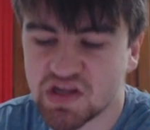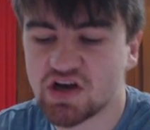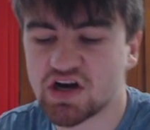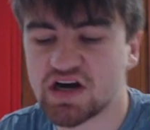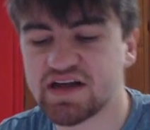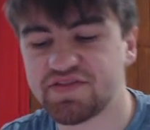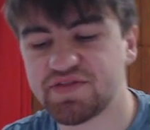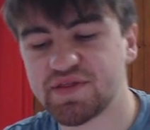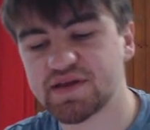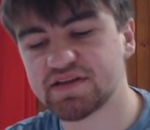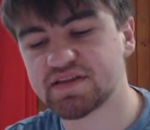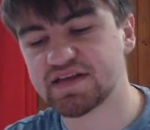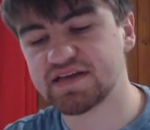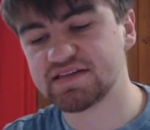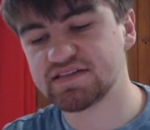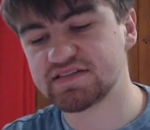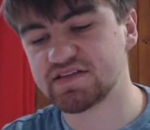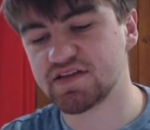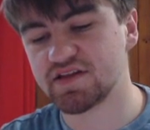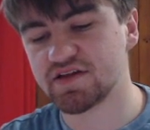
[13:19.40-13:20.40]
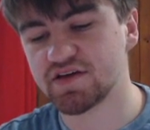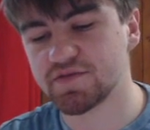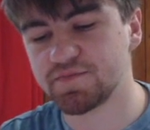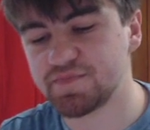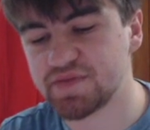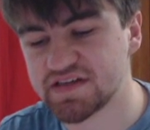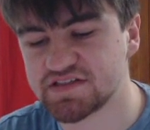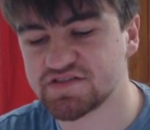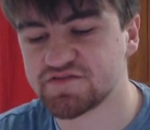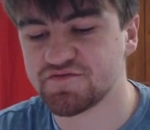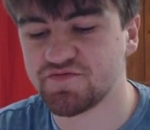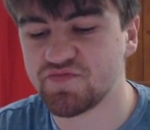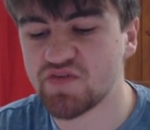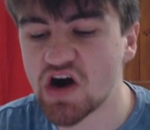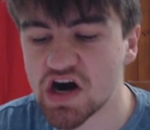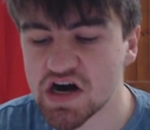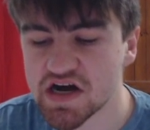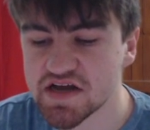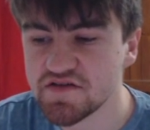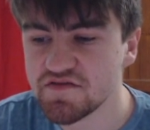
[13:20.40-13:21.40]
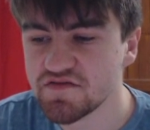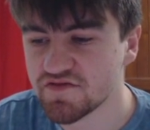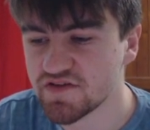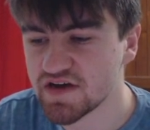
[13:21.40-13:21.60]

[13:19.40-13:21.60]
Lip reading: I think these are the best 5,